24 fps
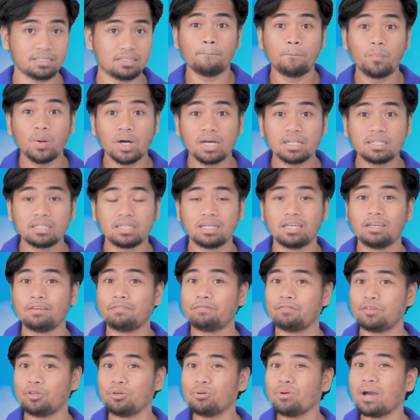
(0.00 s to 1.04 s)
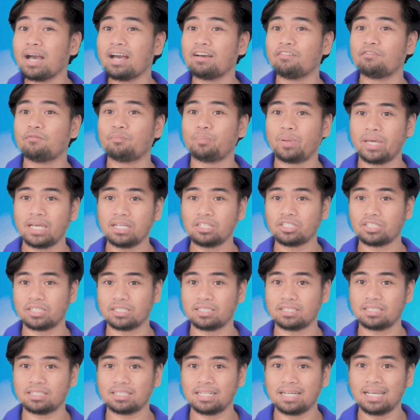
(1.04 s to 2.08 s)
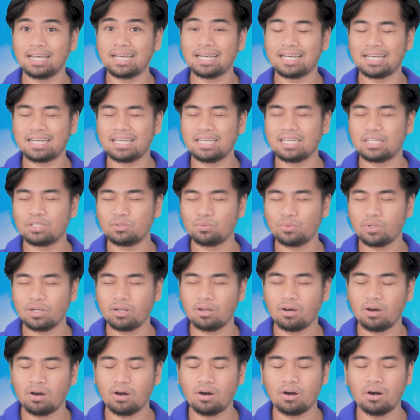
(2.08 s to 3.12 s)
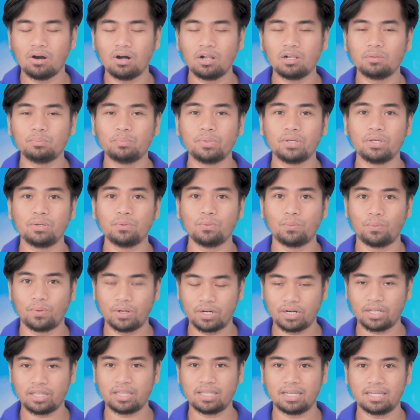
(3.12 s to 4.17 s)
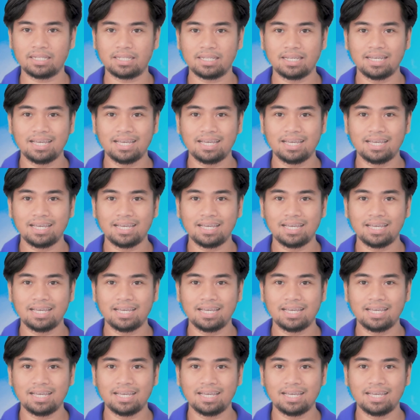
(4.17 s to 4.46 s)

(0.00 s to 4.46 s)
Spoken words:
But if you have patience, it will all be worth it.